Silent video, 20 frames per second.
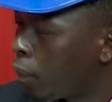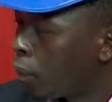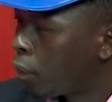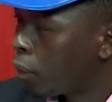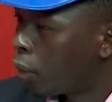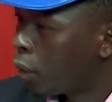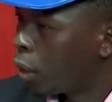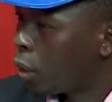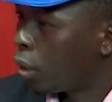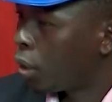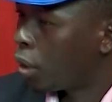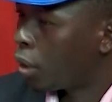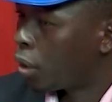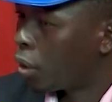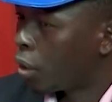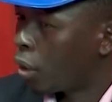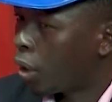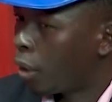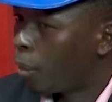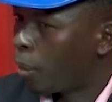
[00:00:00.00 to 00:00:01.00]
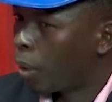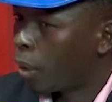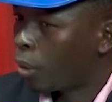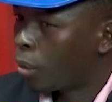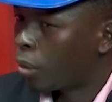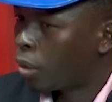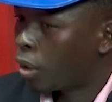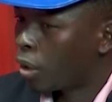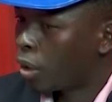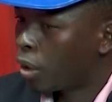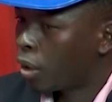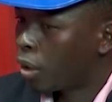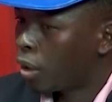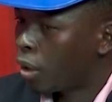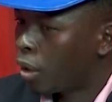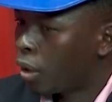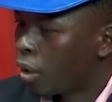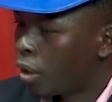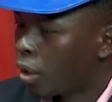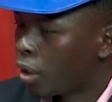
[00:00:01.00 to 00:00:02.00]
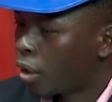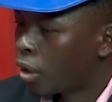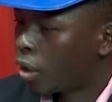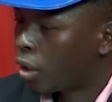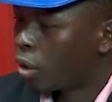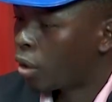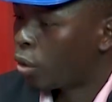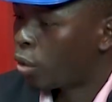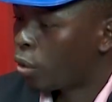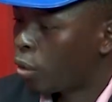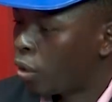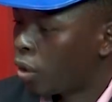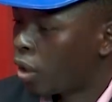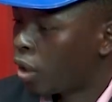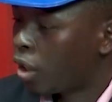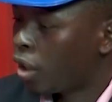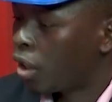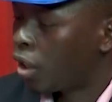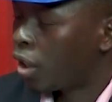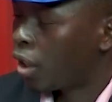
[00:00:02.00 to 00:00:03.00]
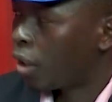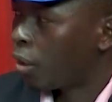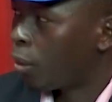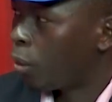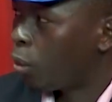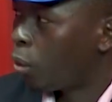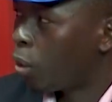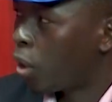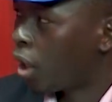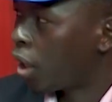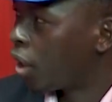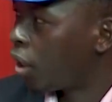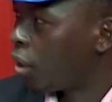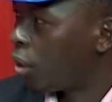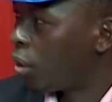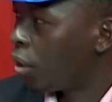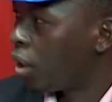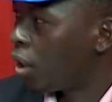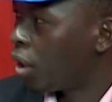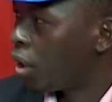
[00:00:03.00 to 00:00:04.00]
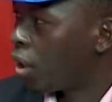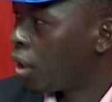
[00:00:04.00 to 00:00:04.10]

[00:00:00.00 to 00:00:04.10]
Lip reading: So it is all about just choosing it and working on it.